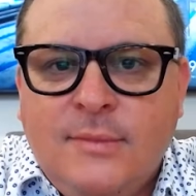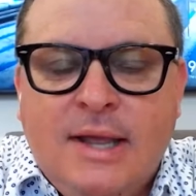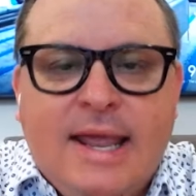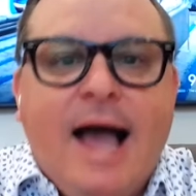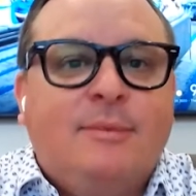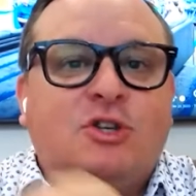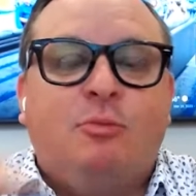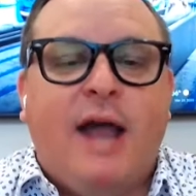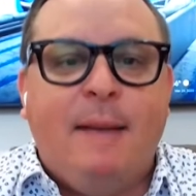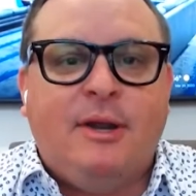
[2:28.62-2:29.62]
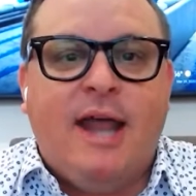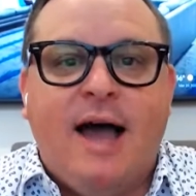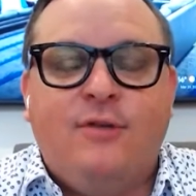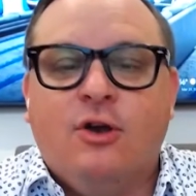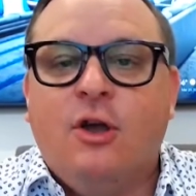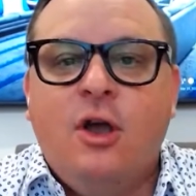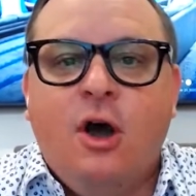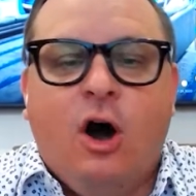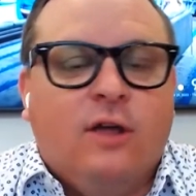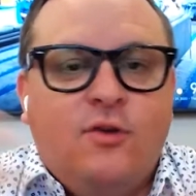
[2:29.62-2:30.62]
Yeah, I'm super happy to have you here.
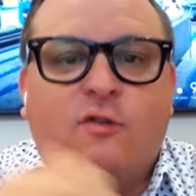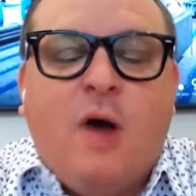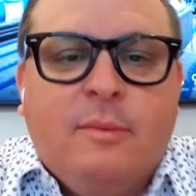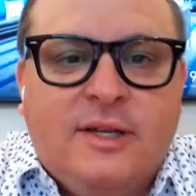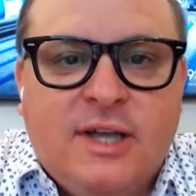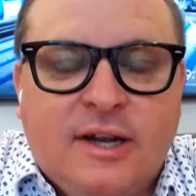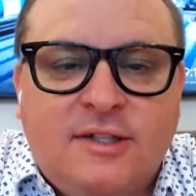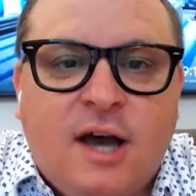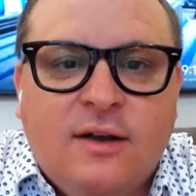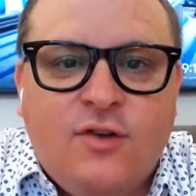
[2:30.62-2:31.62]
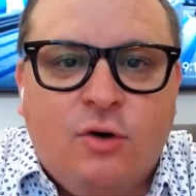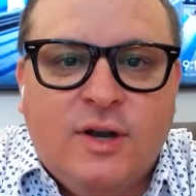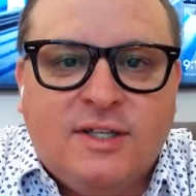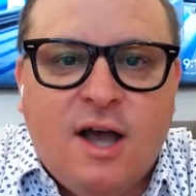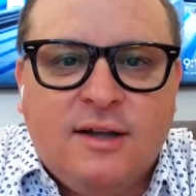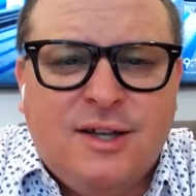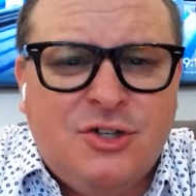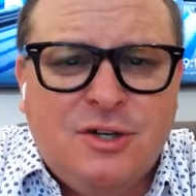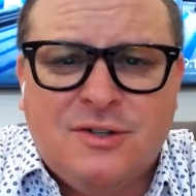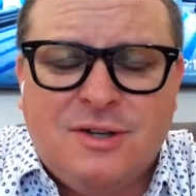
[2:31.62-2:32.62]
All of you have probably seen a ton of Cody's content.
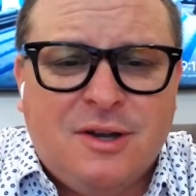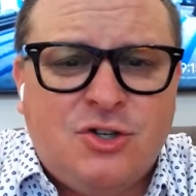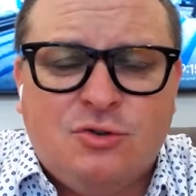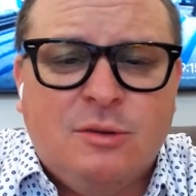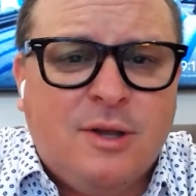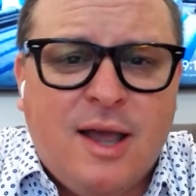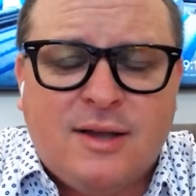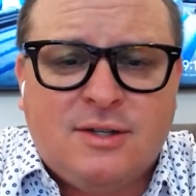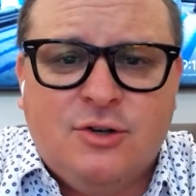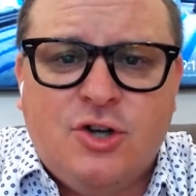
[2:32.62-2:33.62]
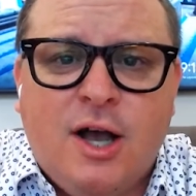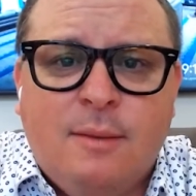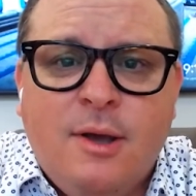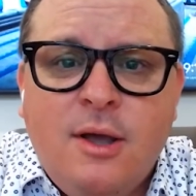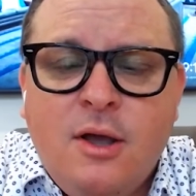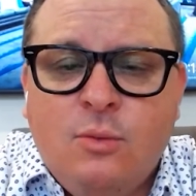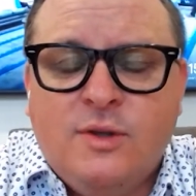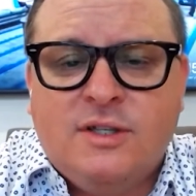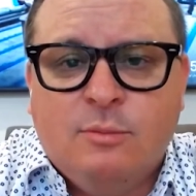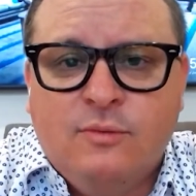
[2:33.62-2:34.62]
She does an extremely excellent job with
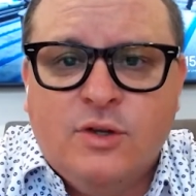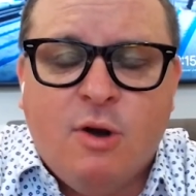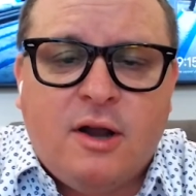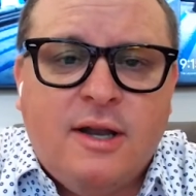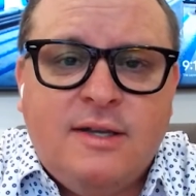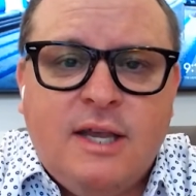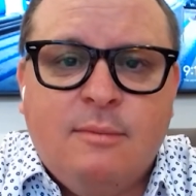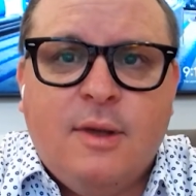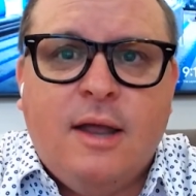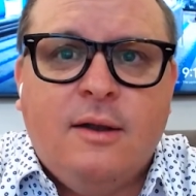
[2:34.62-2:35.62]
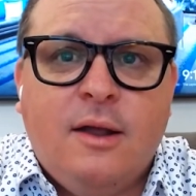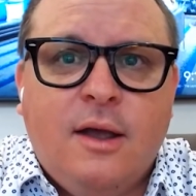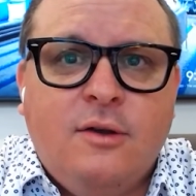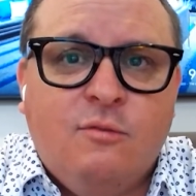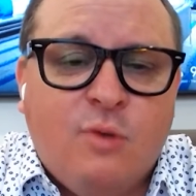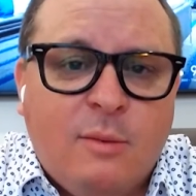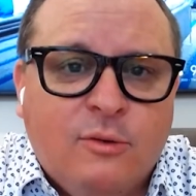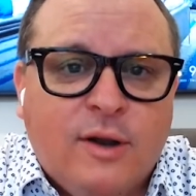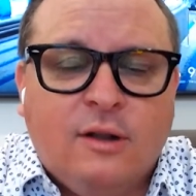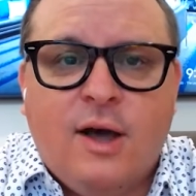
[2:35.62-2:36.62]
Simple View's marketing team, and you've probably
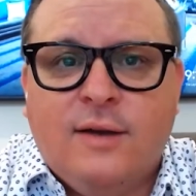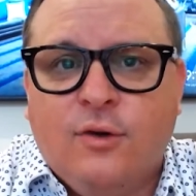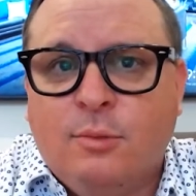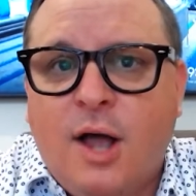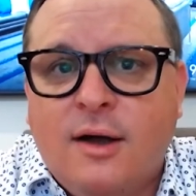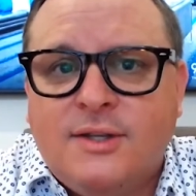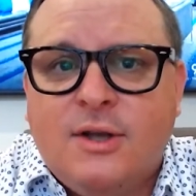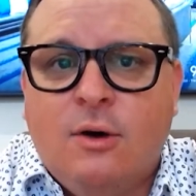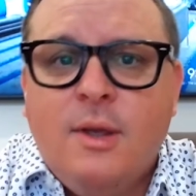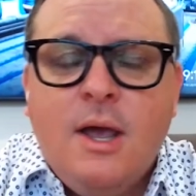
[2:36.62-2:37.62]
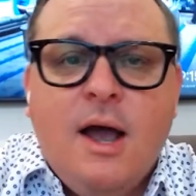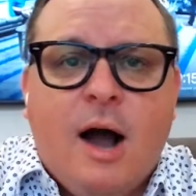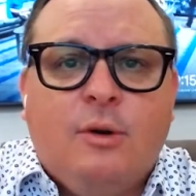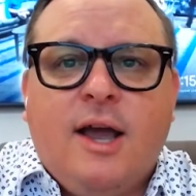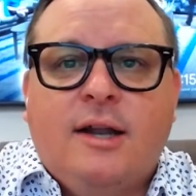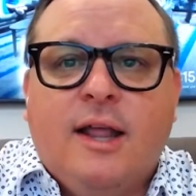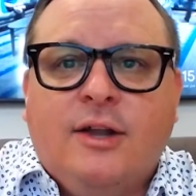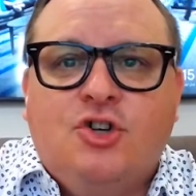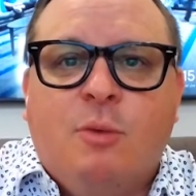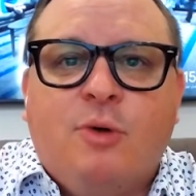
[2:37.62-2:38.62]
read a lot of her blogs. So I want to kind of
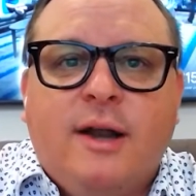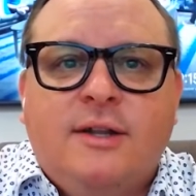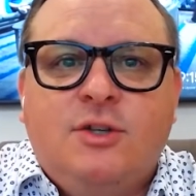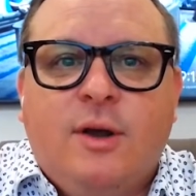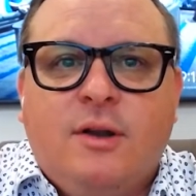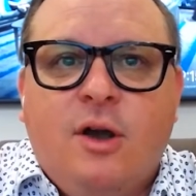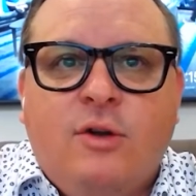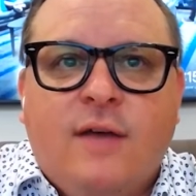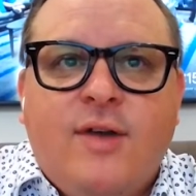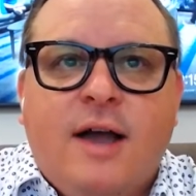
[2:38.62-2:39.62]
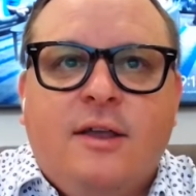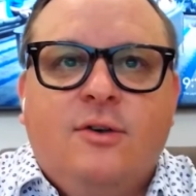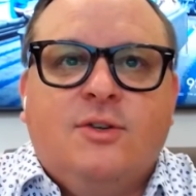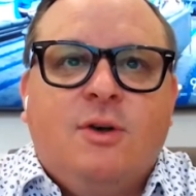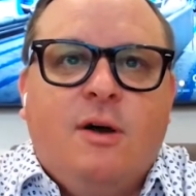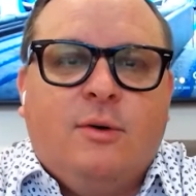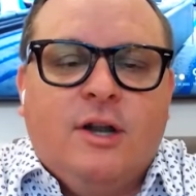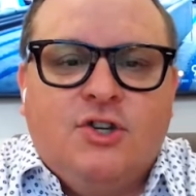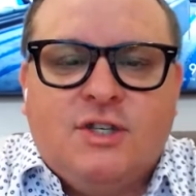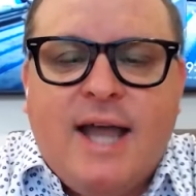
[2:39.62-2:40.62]
like jump right into it. Cody, I've got you. So I want
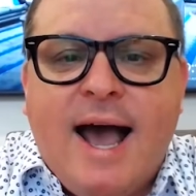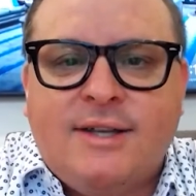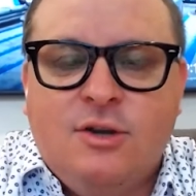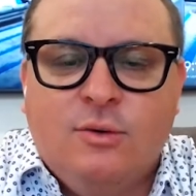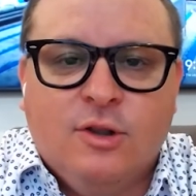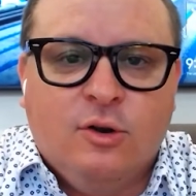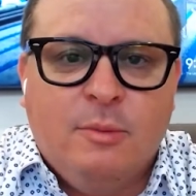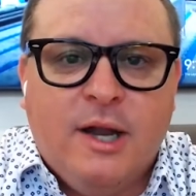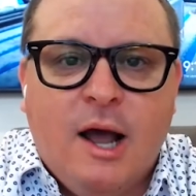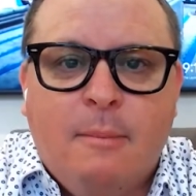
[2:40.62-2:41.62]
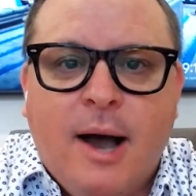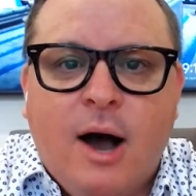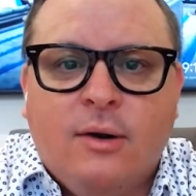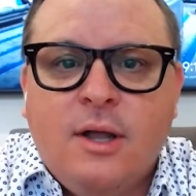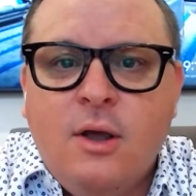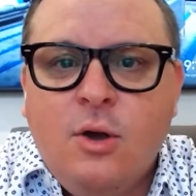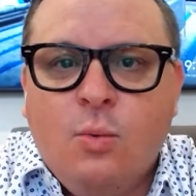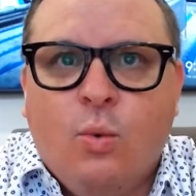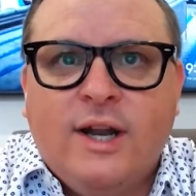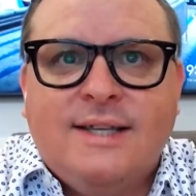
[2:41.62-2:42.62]
to just ask you a little bit about
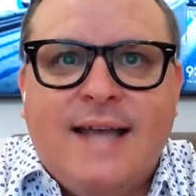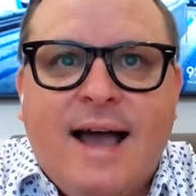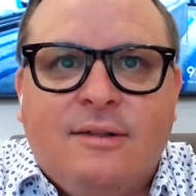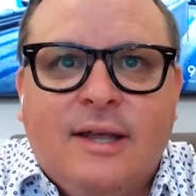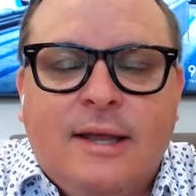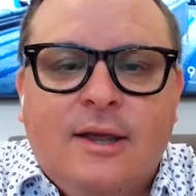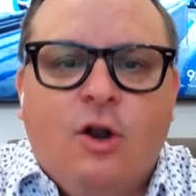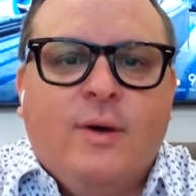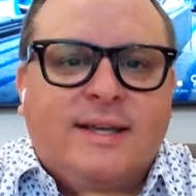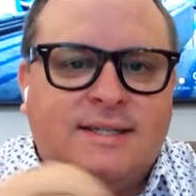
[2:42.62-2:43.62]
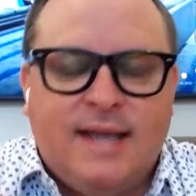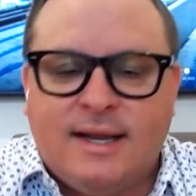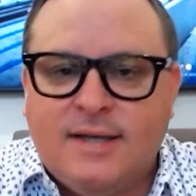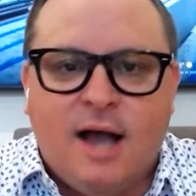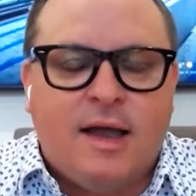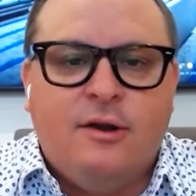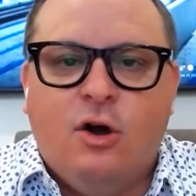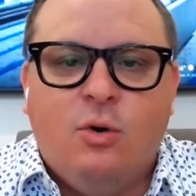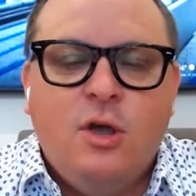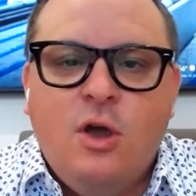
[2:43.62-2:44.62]
what exactly, is TikTok. I
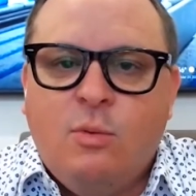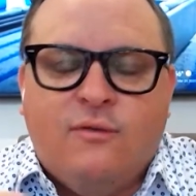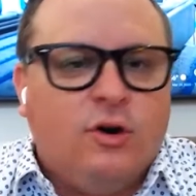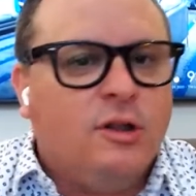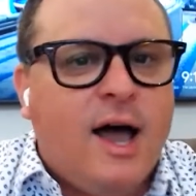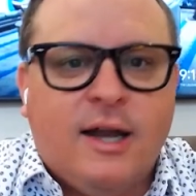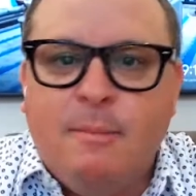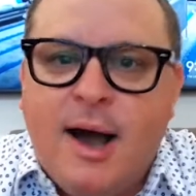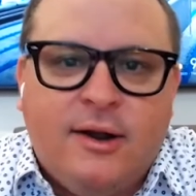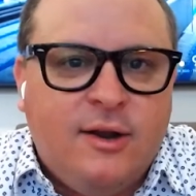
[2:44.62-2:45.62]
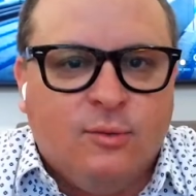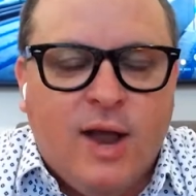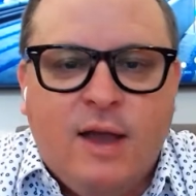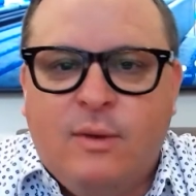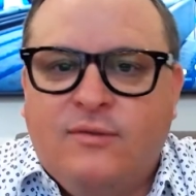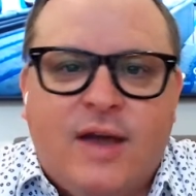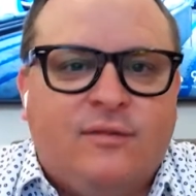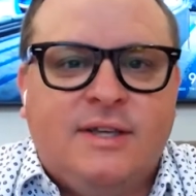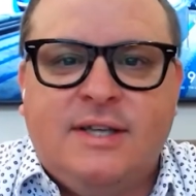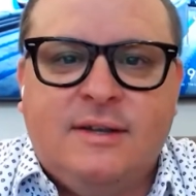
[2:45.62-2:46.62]
know we've heard a lot about it, right? We've
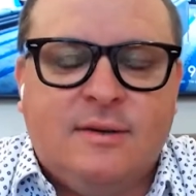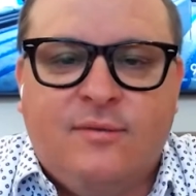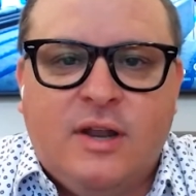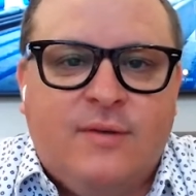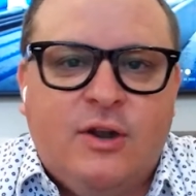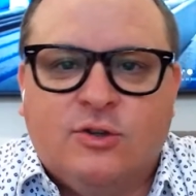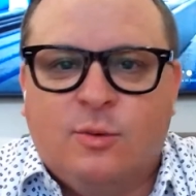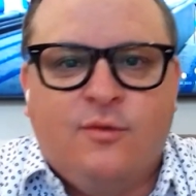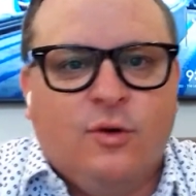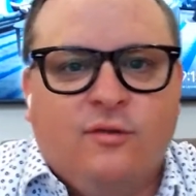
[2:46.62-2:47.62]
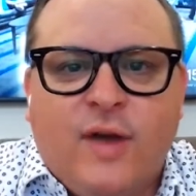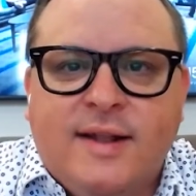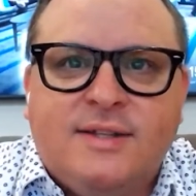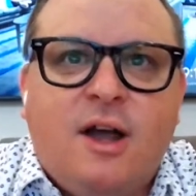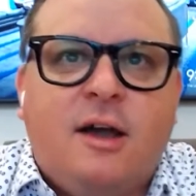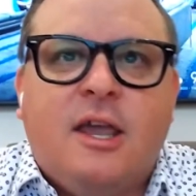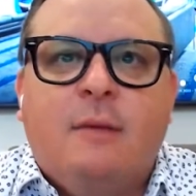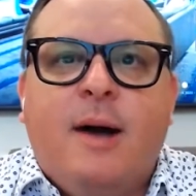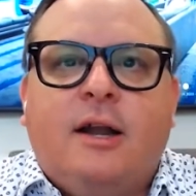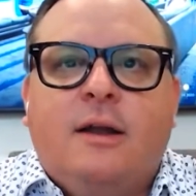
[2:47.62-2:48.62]
definitely seen some funny videos, or we've heard friends talking
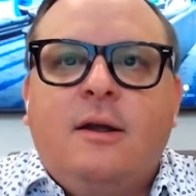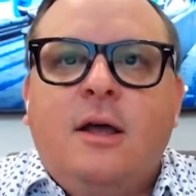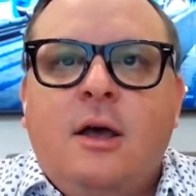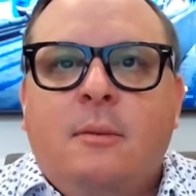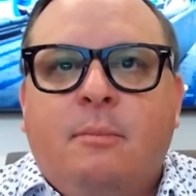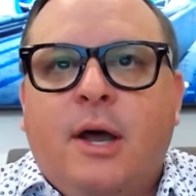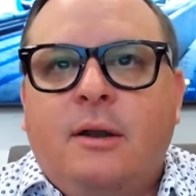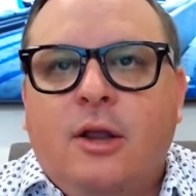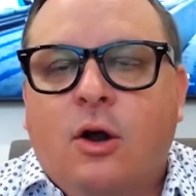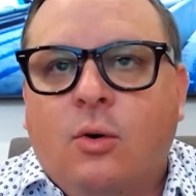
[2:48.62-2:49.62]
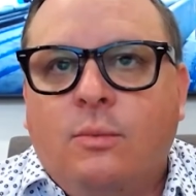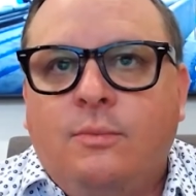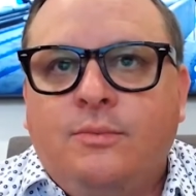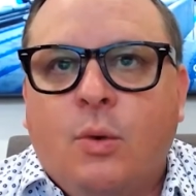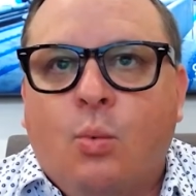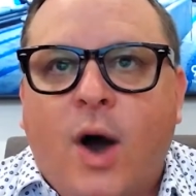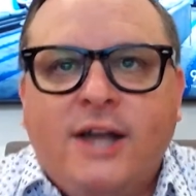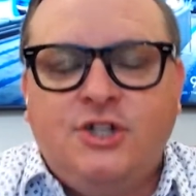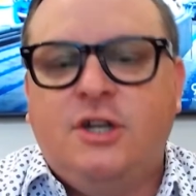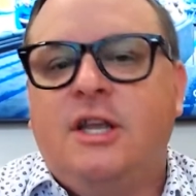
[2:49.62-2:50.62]
about it. But, why
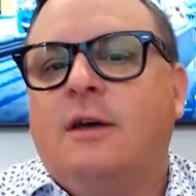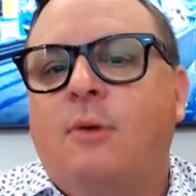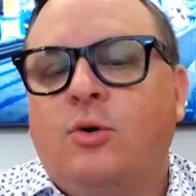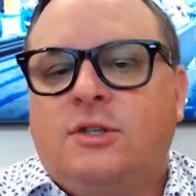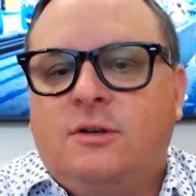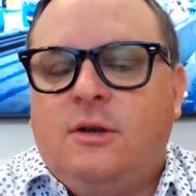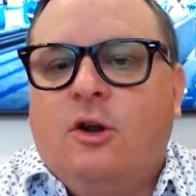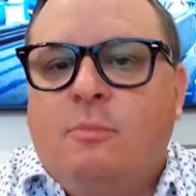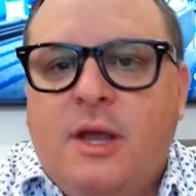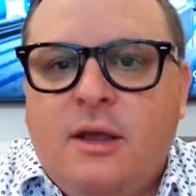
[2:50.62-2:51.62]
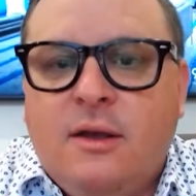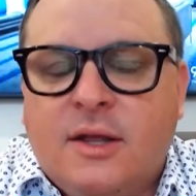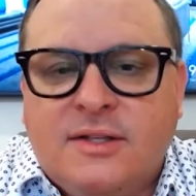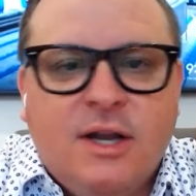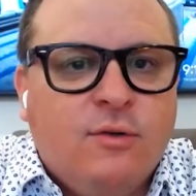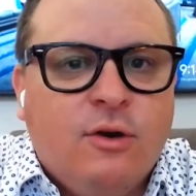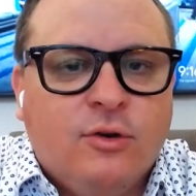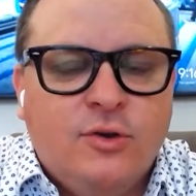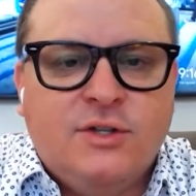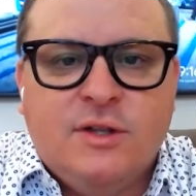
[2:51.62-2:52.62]
should DMOs, be considering or
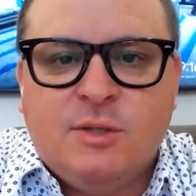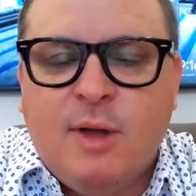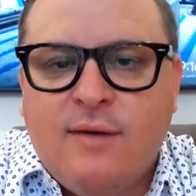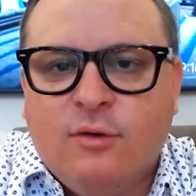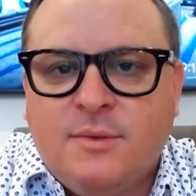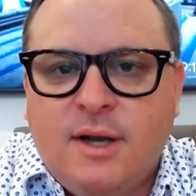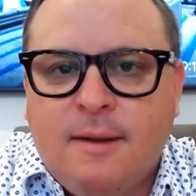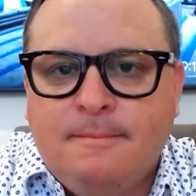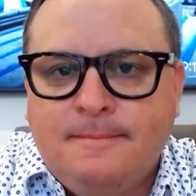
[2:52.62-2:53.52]
using this platform today?